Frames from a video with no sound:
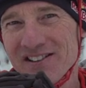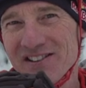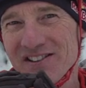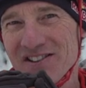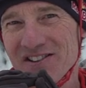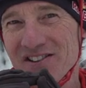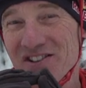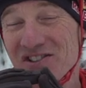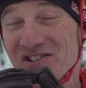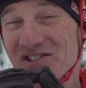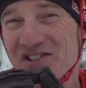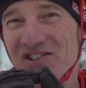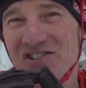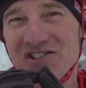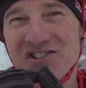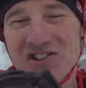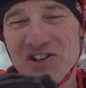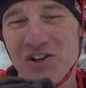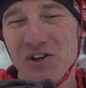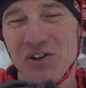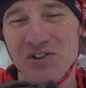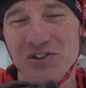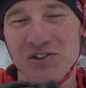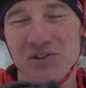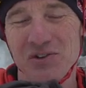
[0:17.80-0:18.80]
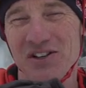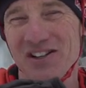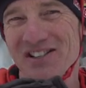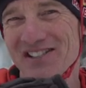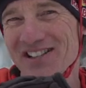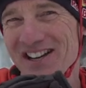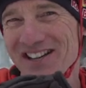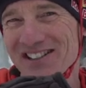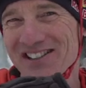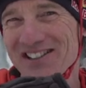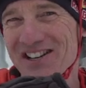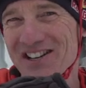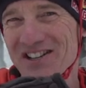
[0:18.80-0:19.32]
And there's a skill to it, a
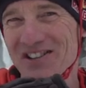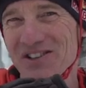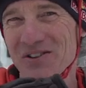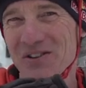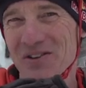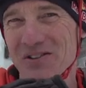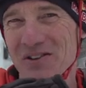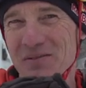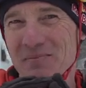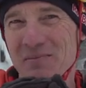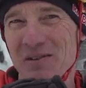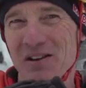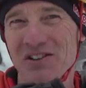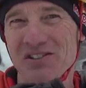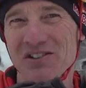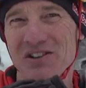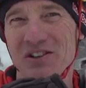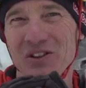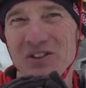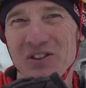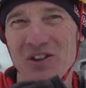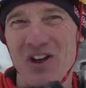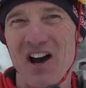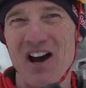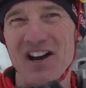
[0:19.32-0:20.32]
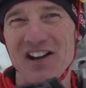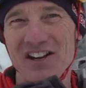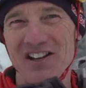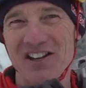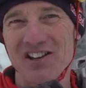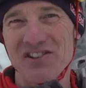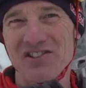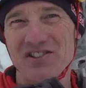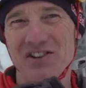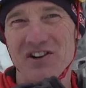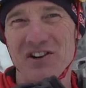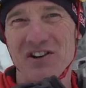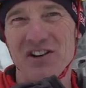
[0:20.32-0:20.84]
technique to it that makes it a lot
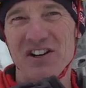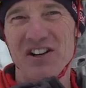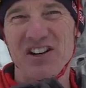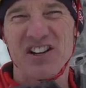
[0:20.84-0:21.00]
easier.